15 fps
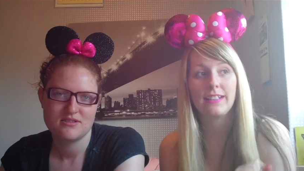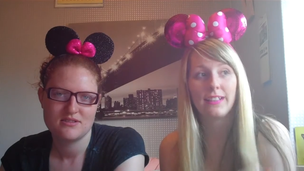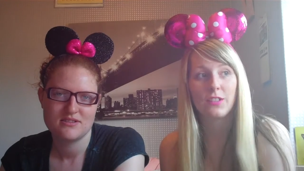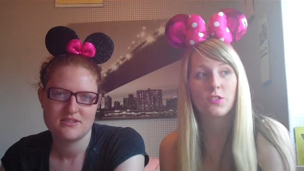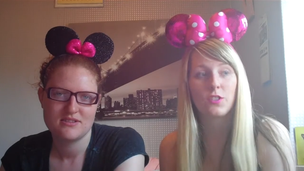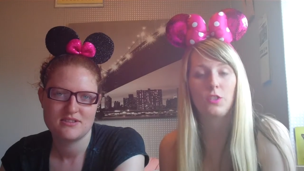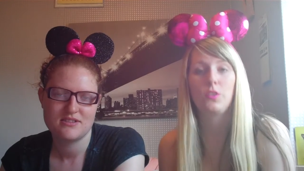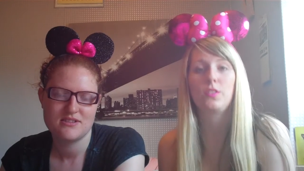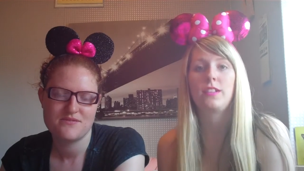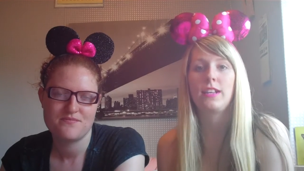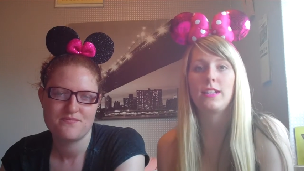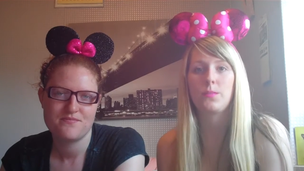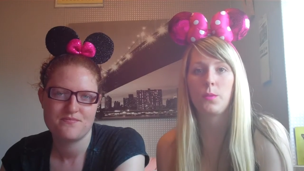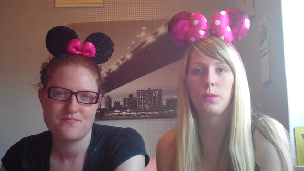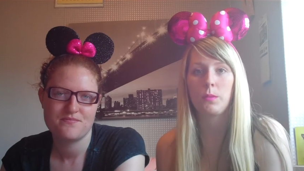Speaker 1: literally looks
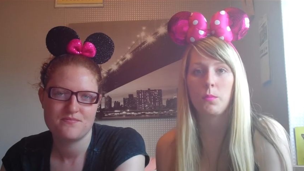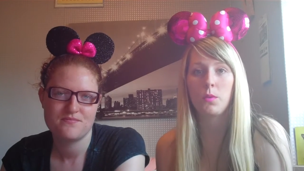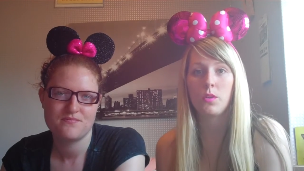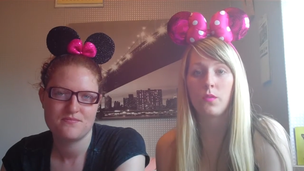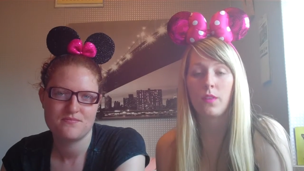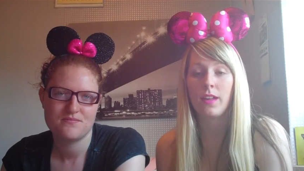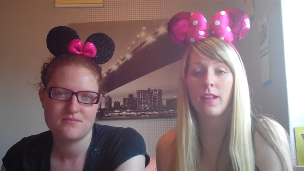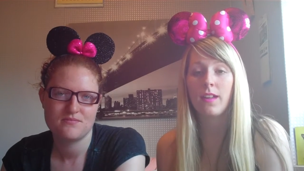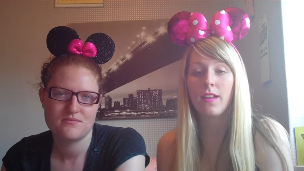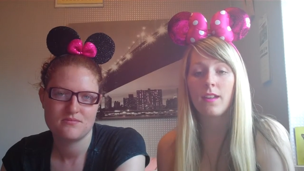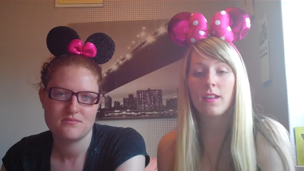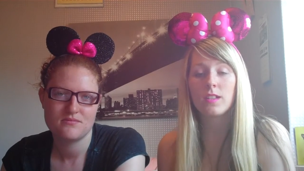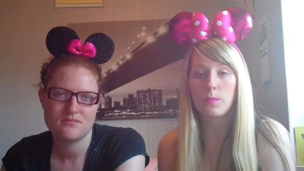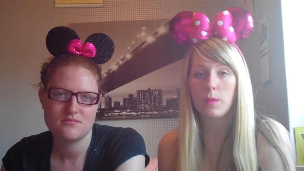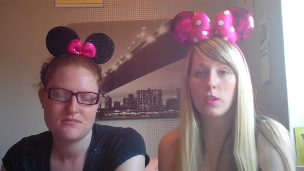like it's from the movie.
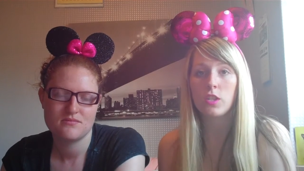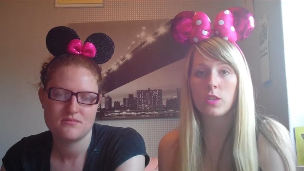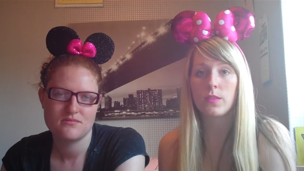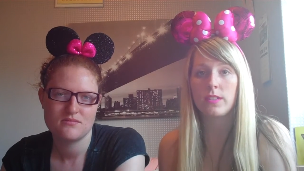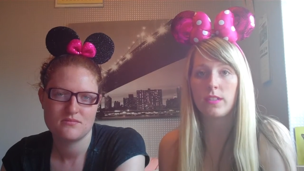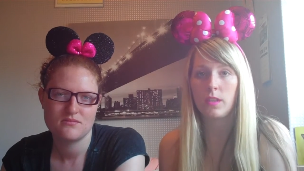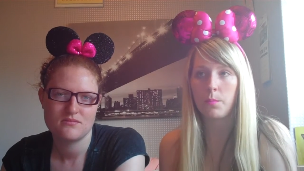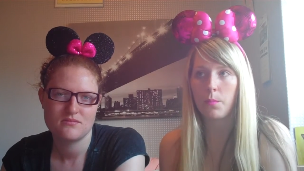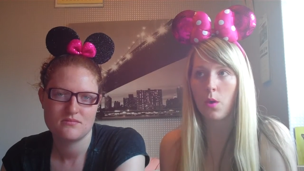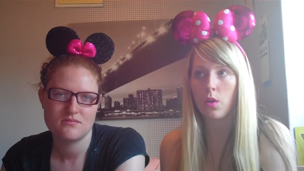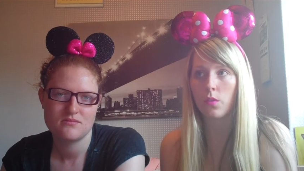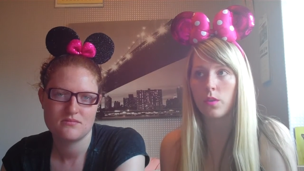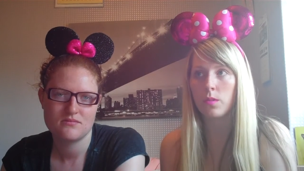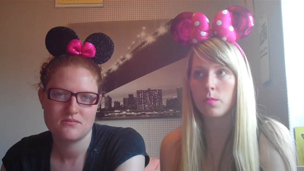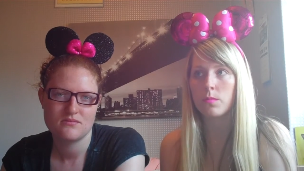Especially if you sit in the
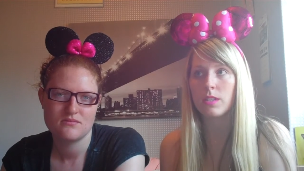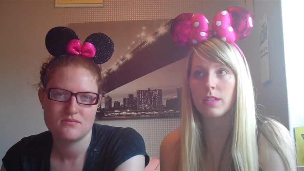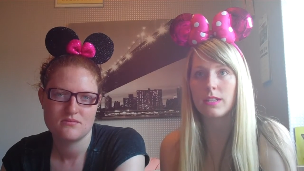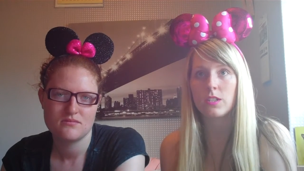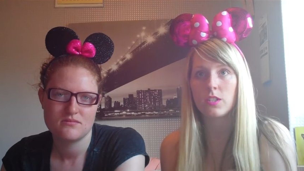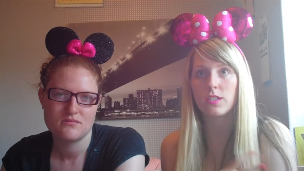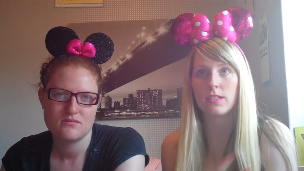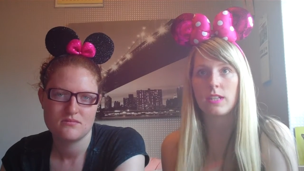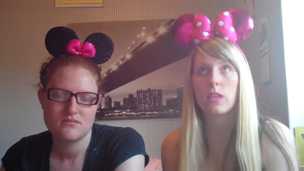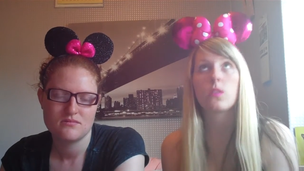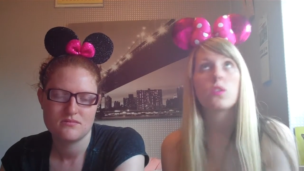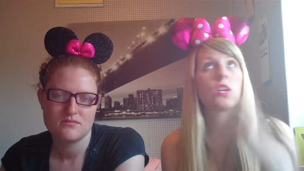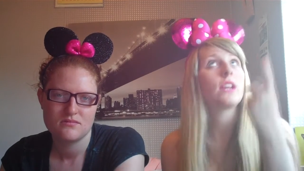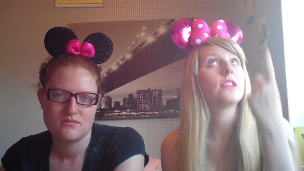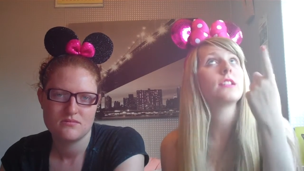ballroom, you can just see
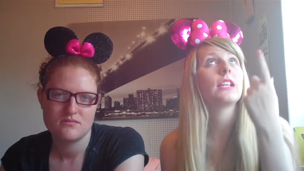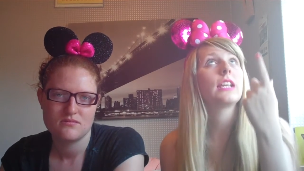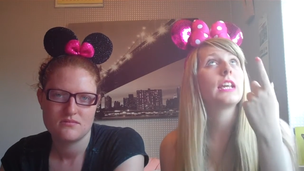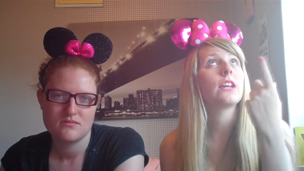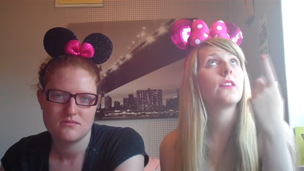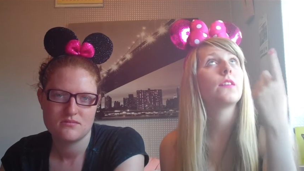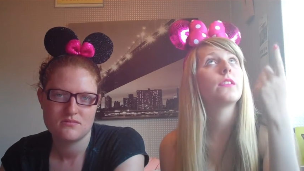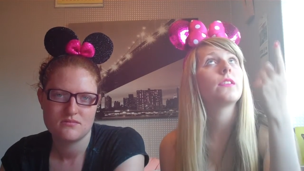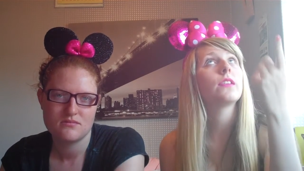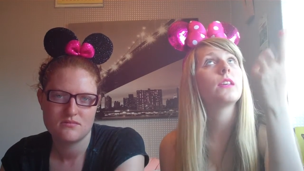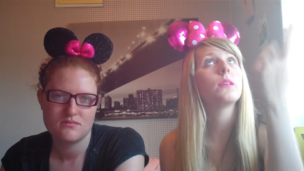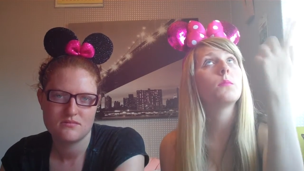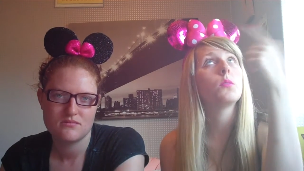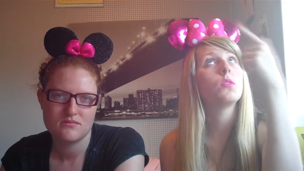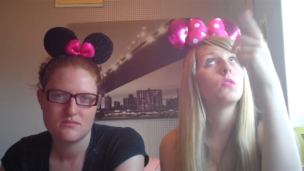the chandelier and
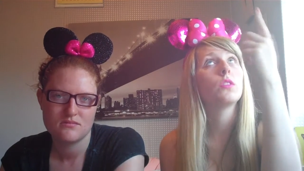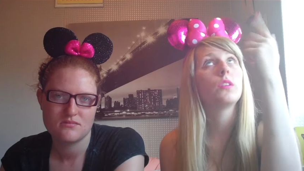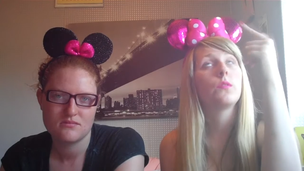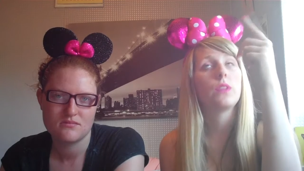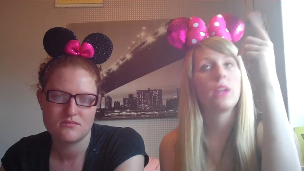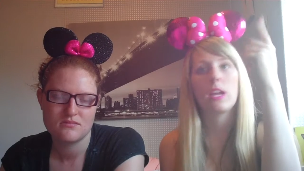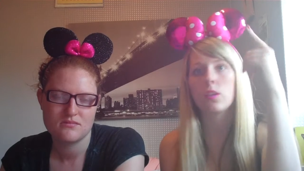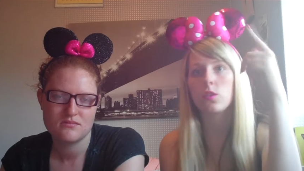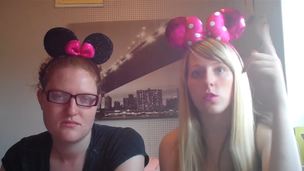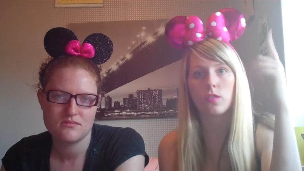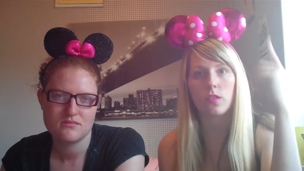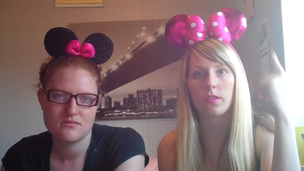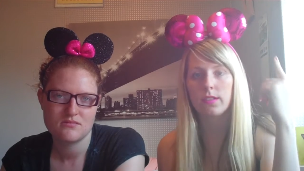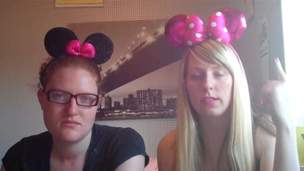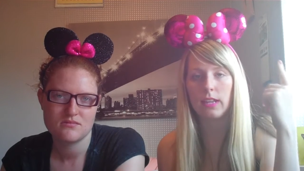the mural of the
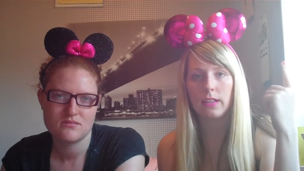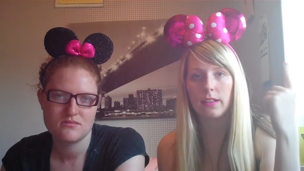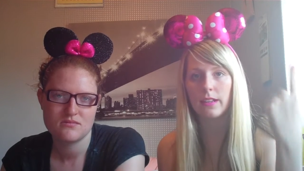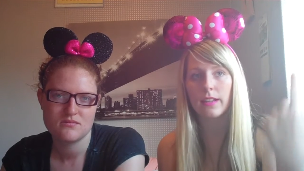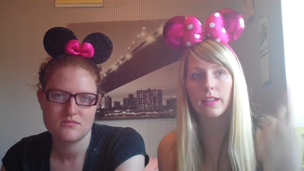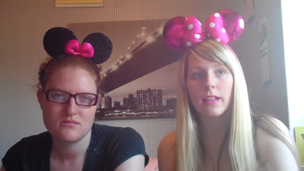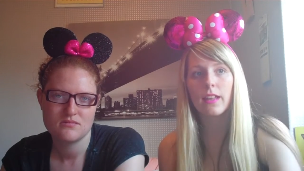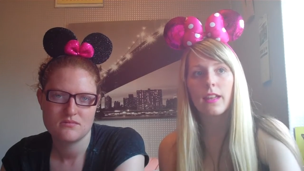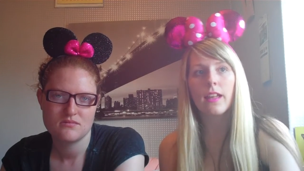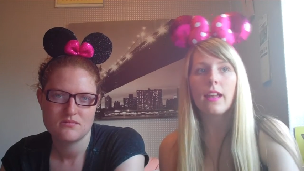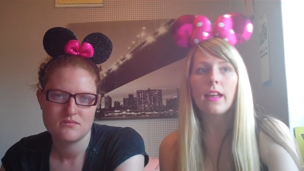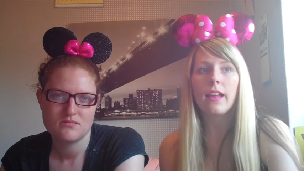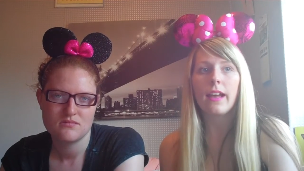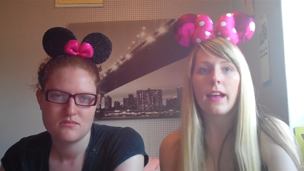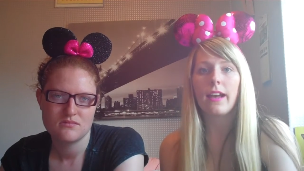angels on the ceiling,
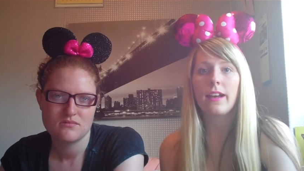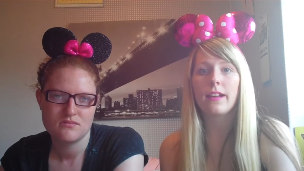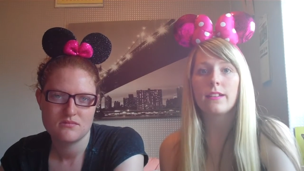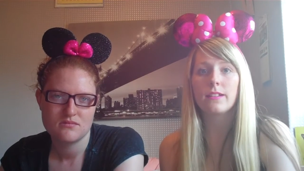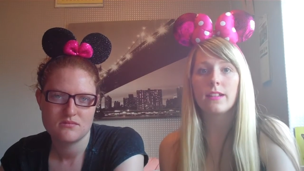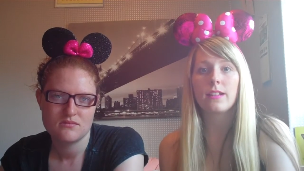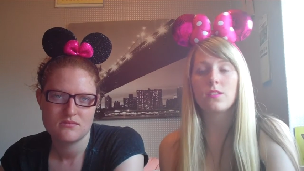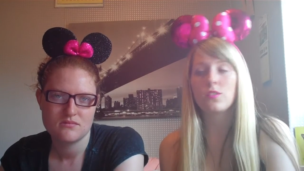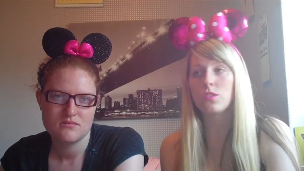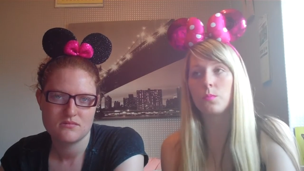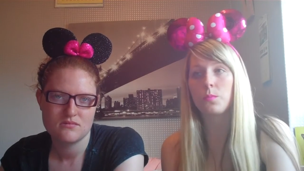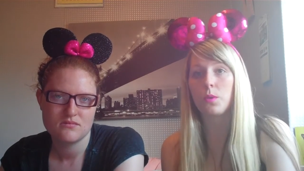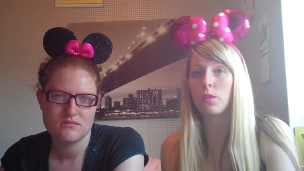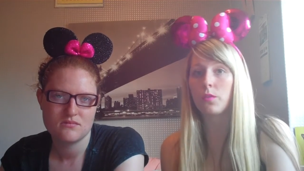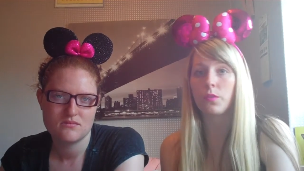and it's
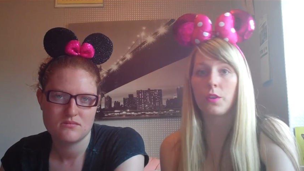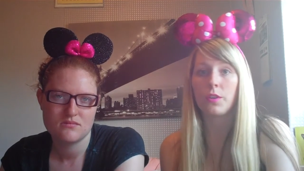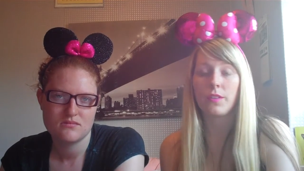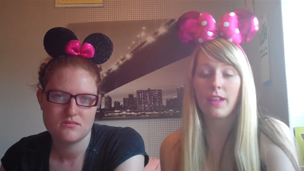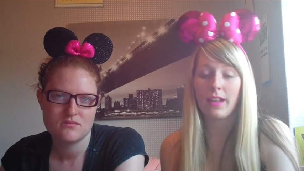just beautiful.